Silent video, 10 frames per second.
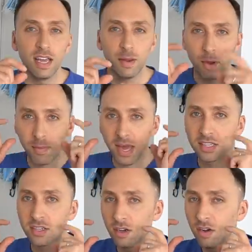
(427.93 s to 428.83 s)
and I had my
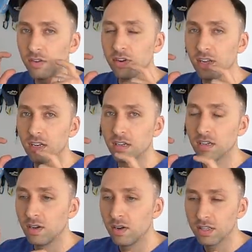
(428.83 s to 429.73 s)
mask under it,
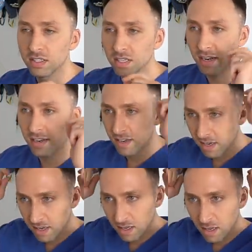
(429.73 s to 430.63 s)
and all of a
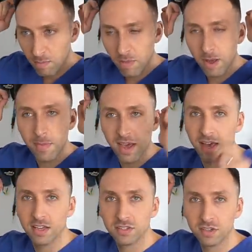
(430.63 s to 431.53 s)
sudden my
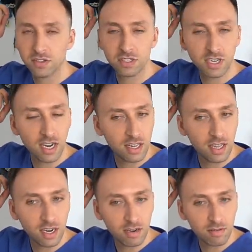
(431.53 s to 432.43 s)
mask just kind of
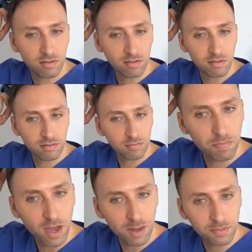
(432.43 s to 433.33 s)
like
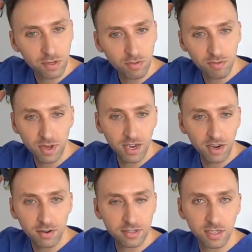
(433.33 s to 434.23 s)
pops over my
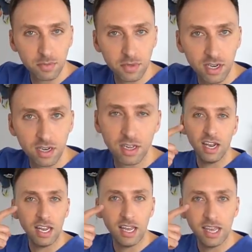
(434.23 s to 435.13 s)
ear or something,
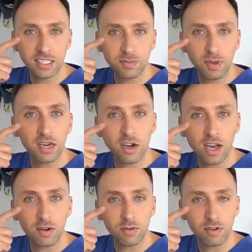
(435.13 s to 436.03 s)
and it hits my
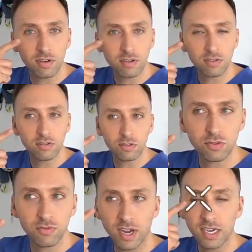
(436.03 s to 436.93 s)
goggle
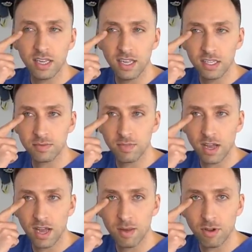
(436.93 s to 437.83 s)
directly into
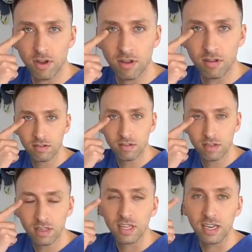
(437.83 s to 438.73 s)
my eyeball.
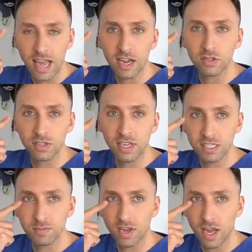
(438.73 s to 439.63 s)
Like, it actually
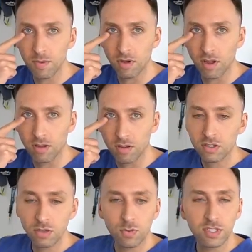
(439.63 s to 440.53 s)
hits my eyeball.
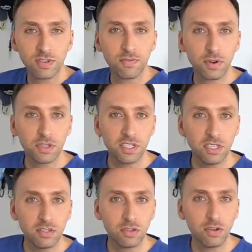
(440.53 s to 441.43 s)
So what's the first
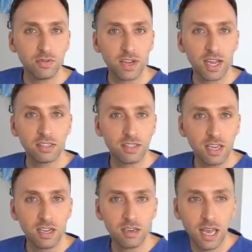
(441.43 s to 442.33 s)
thing you do to react to
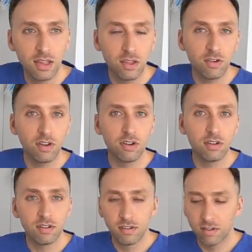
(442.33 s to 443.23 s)
that? I literally,